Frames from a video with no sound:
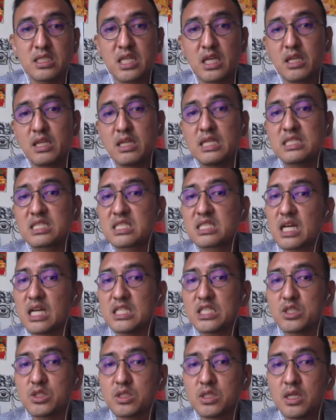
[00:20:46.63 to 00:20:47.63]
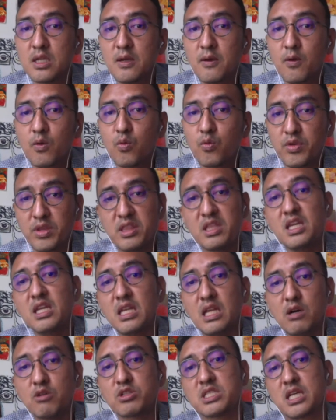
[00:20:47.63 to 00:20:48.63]
and it starts within
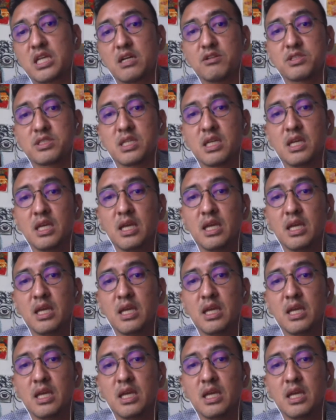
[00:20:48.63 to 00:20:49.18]
ourselves.